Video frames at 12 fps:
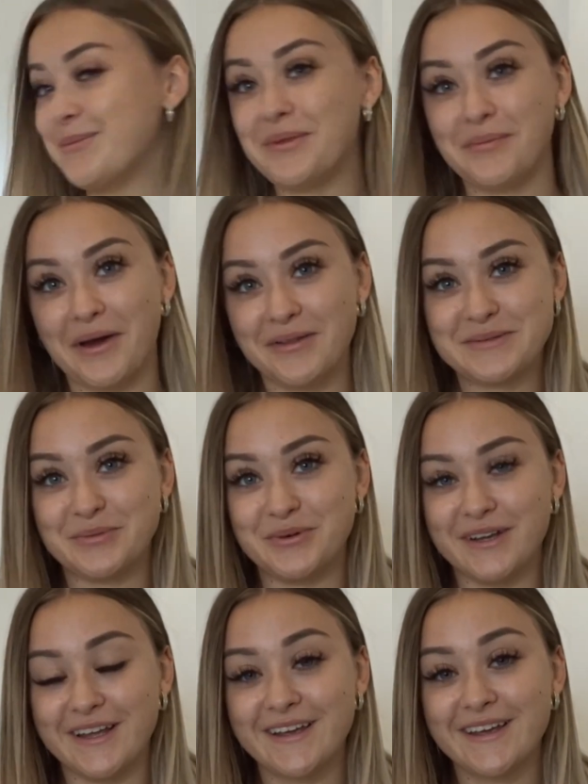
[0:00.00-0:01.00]
them in the mail this
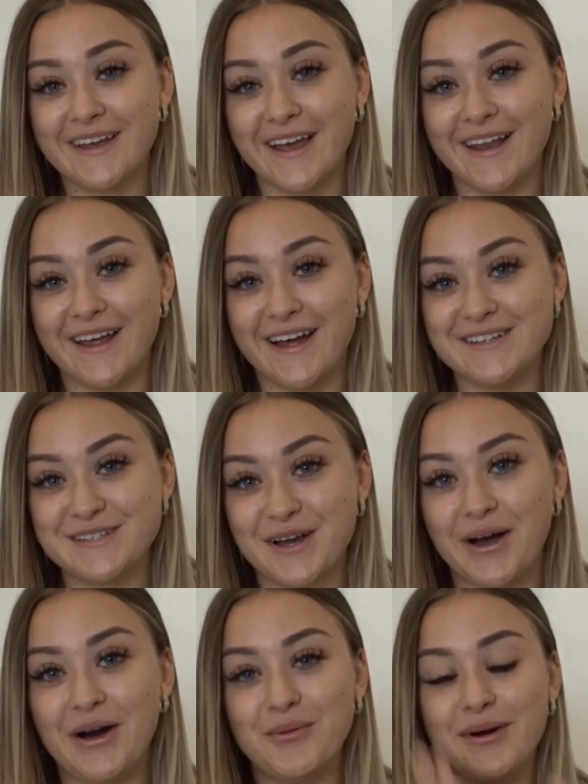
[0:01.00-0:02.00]
morning and I just
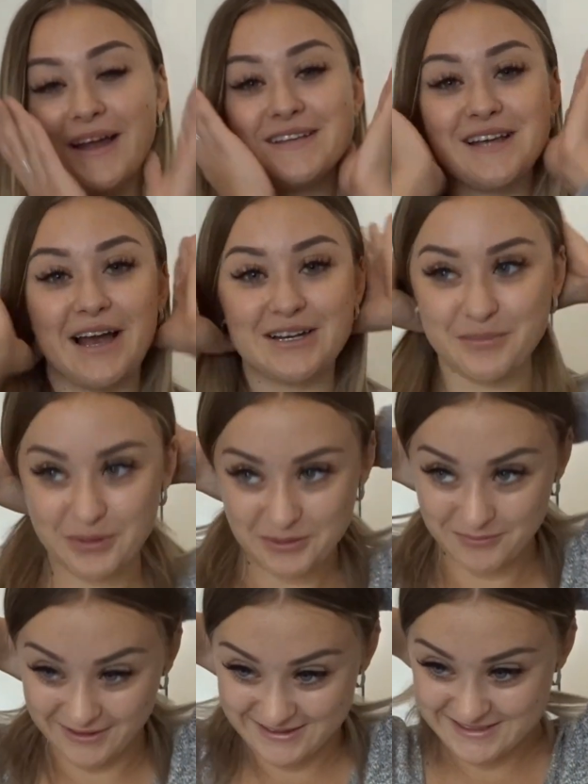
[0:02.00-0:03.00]
can't wait to actually put
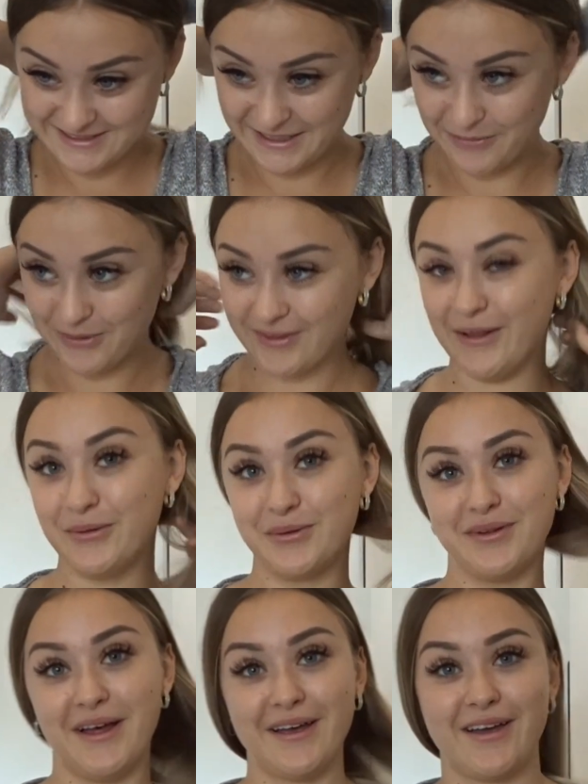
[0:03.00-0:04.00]
them in, see what they
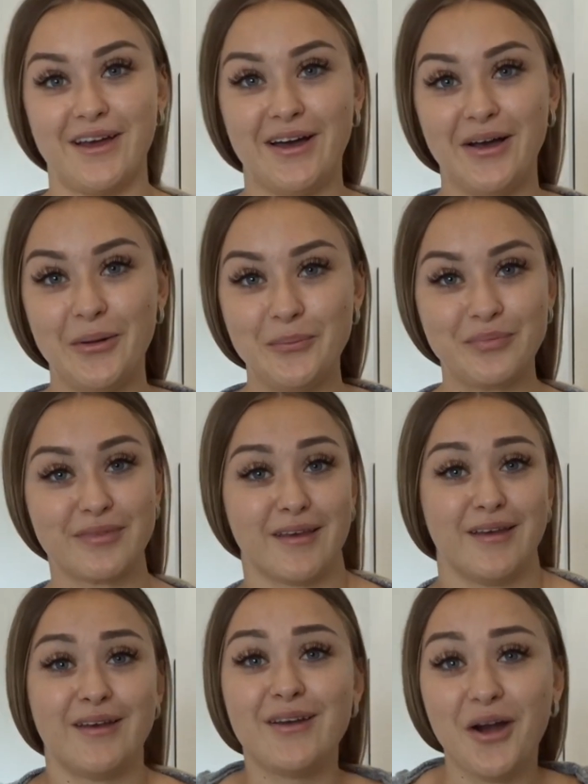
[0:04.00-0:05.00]
look like.
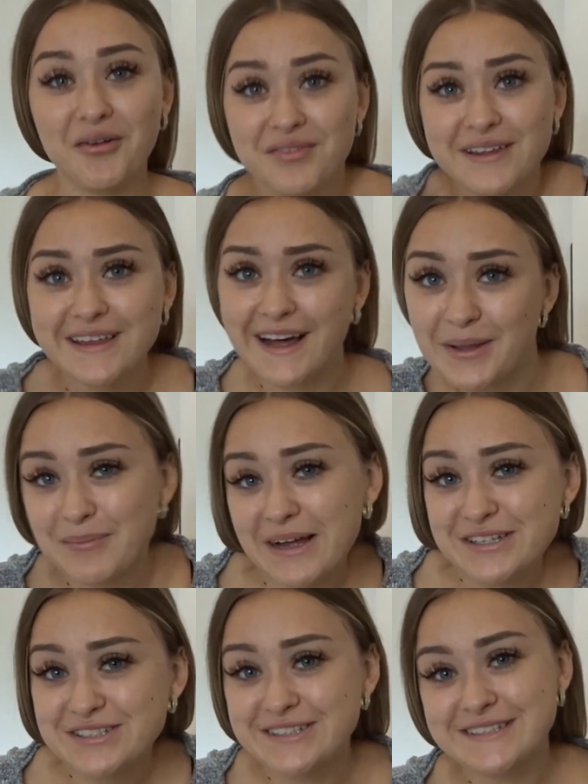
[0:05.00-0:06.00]
Hopefully the color
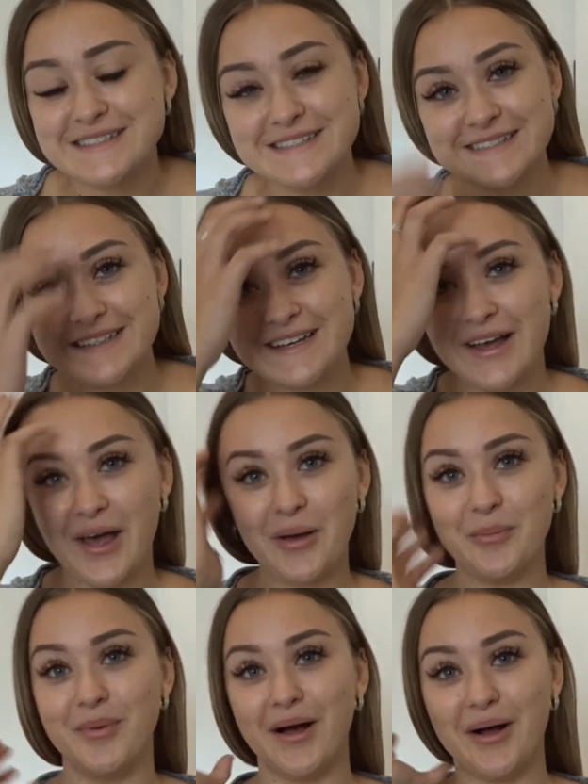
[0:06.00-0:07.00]
matches,
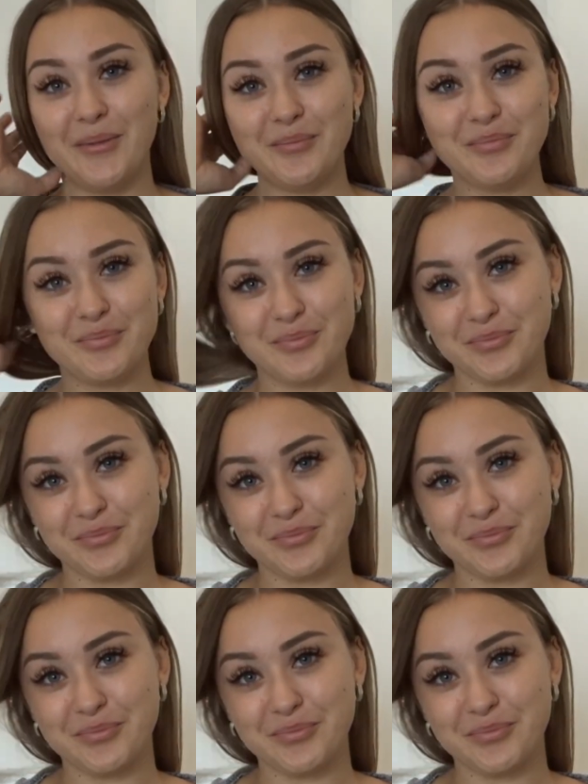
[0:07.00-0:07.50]
but